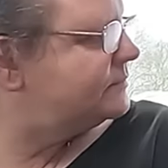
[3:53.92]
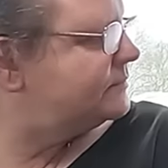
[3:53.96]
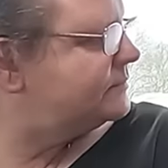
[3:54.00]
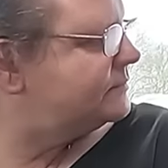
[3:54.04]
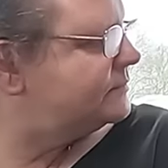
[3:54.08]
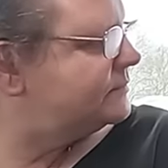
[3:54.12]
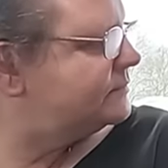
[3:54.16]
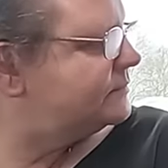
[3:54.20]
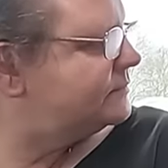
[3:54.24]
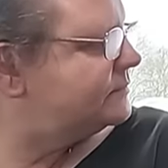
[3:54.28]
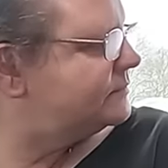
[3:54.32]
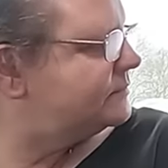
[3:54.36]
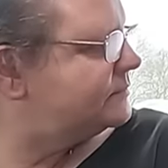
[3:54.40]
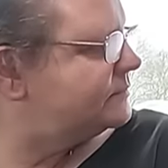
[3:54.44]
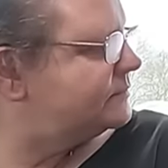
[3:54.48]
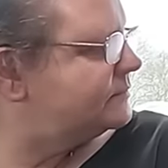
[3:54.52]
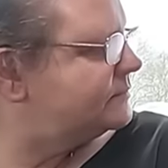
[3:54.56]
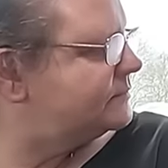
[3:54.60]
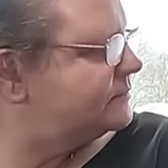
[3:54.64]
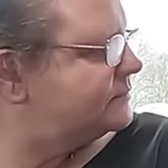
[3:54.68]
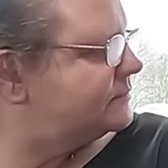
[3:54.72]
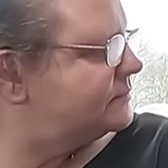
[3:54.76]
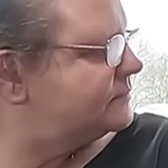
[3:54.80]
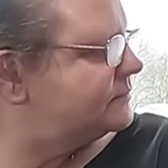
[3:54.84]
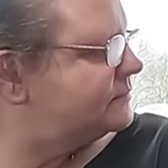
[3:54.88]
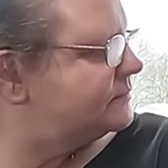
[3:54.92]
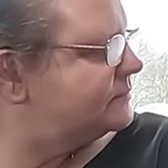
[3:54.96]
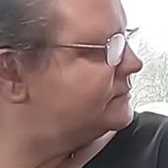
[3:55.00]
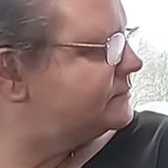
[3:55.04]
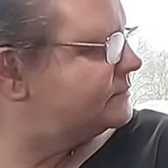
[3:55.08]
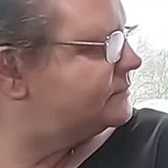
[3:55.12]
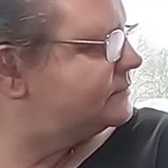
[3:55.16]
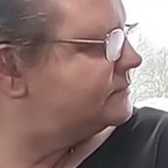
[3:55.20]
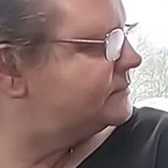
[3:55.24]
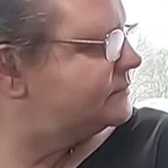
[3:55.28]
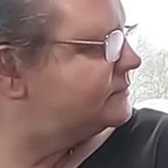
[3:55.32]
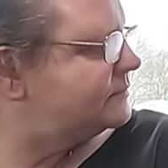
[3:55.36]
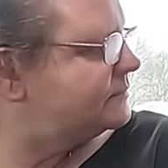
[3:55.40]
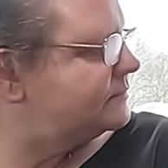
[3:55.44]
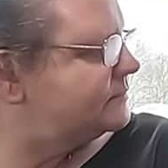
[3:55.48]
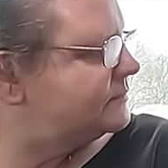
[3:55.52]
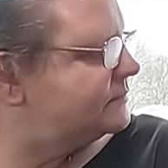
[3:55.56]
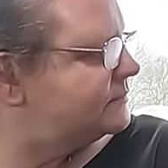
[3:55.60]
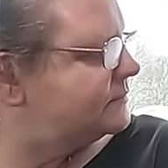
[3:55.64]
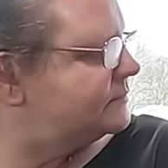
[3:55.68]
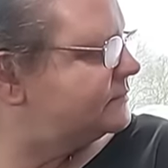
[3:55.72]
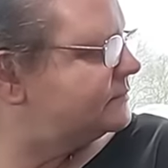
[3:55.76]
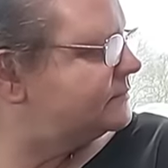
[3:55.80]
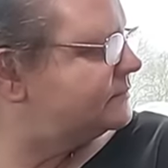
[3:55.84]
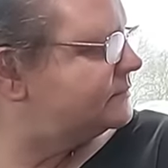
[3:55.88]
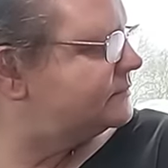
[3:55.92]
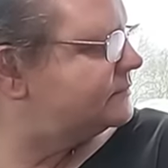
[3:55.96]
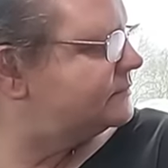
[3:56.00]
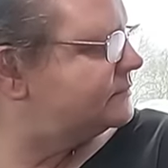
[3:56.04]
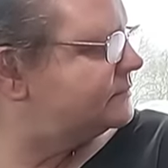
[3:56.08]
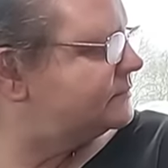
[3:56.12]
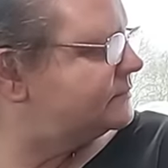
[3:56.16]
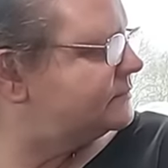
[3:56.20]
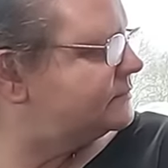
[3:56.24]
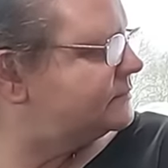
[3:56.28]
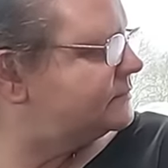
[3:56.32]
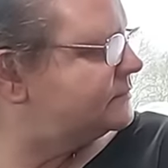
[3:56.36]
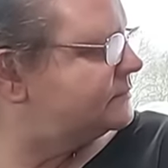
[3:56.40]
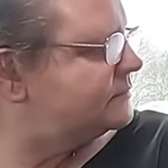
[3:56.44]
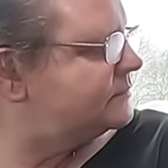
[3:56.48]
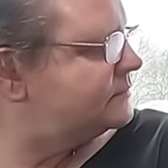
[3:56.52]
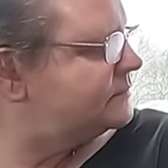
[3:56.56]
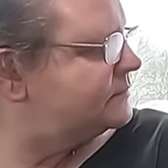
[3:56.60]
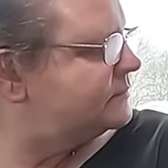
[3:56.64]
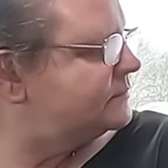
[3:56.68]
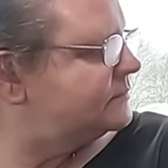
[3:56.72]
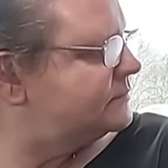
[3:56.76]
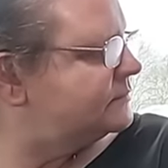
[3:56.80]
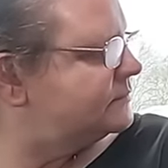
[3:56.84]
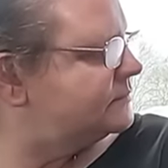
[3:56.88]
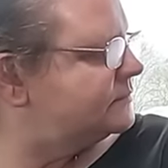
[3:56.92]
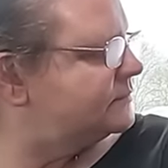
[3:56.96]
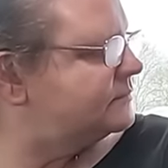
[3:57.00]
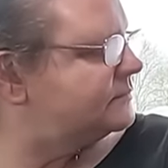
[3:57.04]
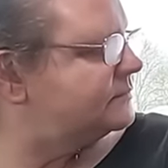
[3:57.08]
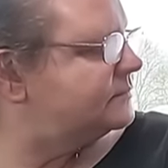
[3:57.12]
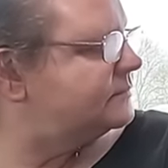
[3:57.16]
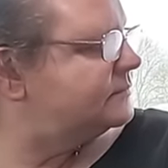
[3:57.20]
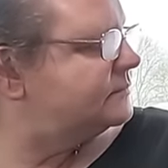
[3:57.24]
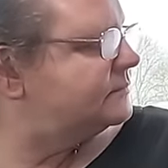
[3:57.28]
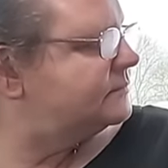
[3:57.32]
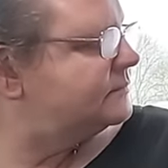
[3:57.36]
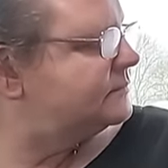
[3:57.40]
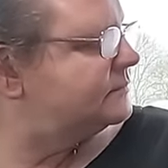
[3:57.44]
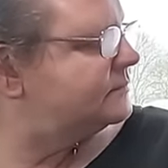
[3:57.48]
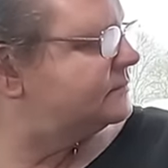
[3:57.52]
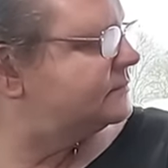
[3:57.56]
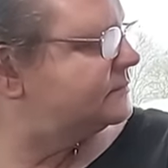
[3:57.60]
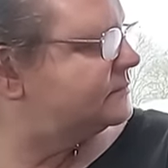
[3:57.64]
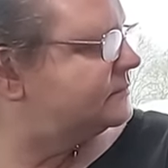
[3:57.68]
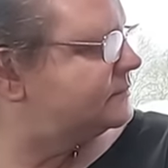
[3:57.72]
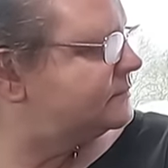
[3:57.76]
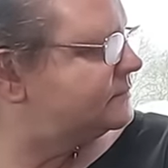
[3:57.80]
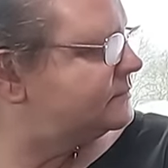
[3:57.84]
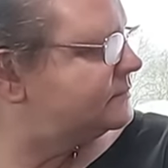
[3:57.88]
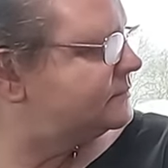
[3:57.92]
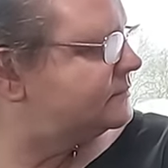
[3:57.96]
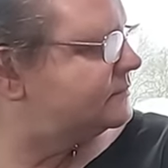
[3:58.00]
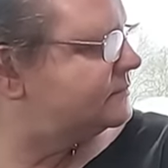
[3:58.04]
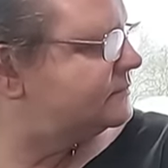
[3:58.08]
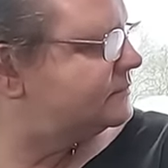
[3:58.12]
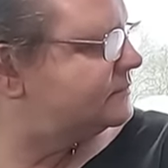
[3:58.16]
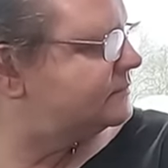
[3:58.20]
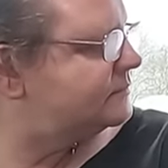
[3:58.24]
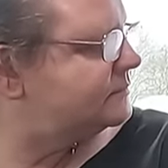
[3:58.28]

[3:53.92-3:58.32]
(not speaking)